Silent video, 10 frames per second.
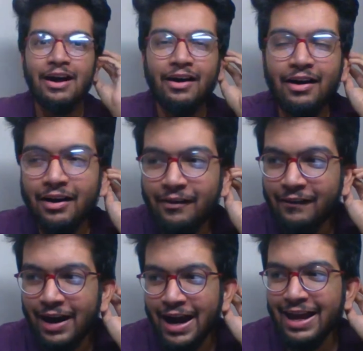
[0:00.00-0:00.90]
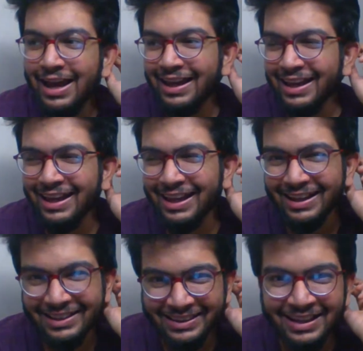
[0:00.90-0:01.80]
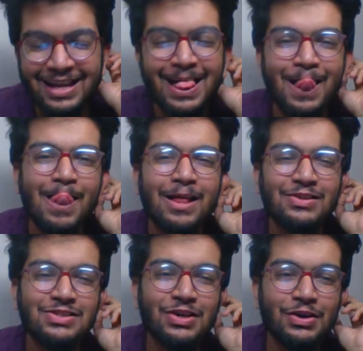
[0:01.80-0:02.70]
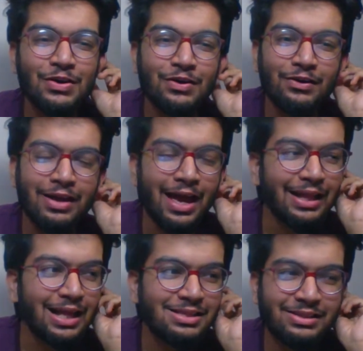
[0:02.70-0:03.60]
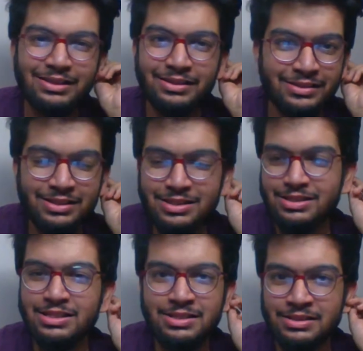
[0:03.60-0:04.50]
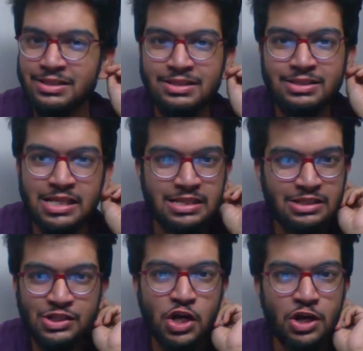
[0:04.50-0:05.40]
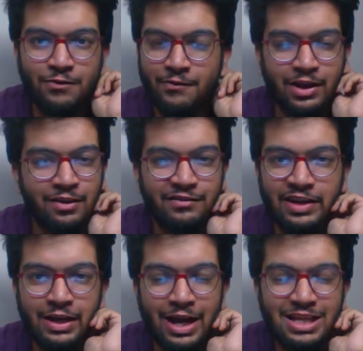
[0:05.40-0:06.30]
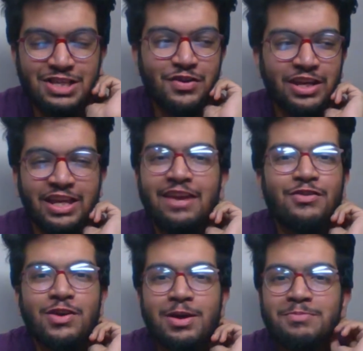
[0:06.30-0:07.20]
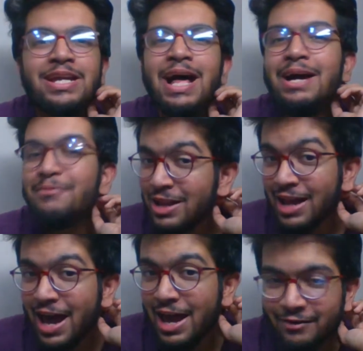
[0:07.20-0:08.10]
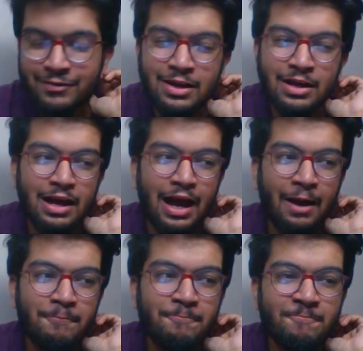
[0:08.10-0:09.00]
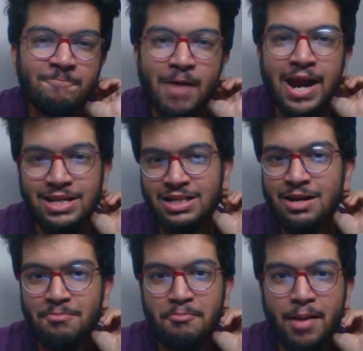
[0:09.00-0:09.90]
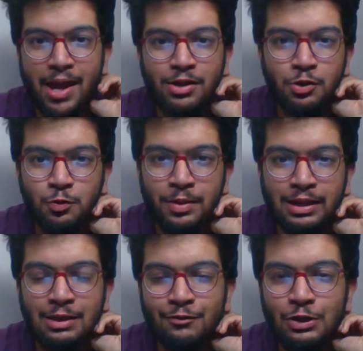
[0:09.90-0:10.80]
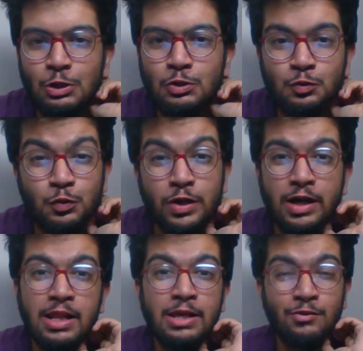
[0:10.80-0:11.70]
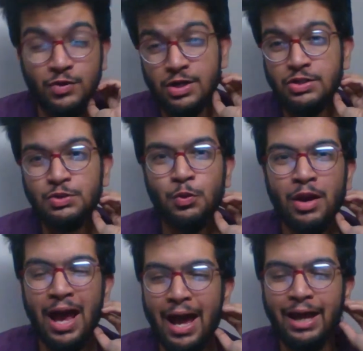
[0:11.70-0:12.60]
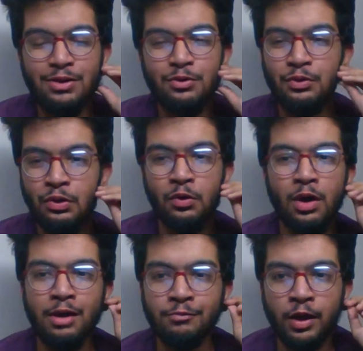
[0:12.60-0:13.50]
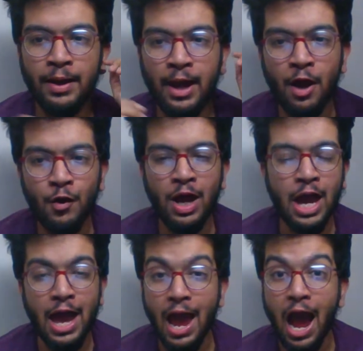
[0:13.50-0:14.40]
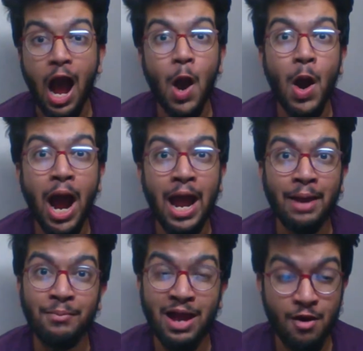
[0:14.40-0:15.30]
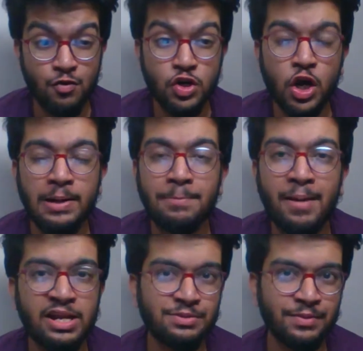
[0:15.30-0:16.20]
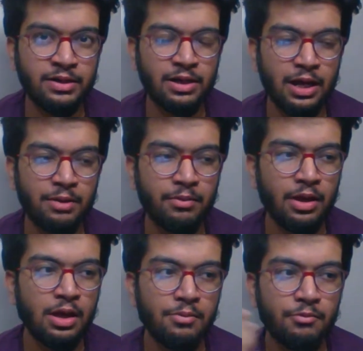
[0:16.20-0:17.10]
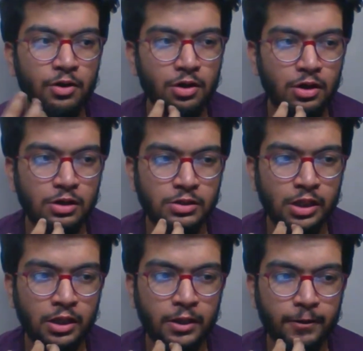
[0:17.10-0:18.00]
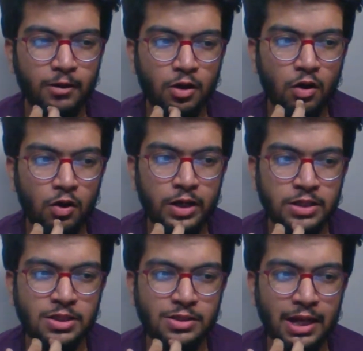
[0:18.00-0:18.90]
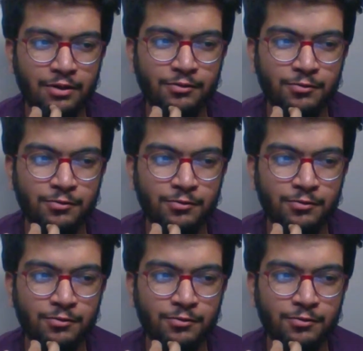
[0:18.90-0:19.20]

Alright. So yeah, this is this short fucking video. I just want to give you an update. I'm alive. I might come back to making videos really, really soon. I don't know how I am ever gonna manage my time, because the college is like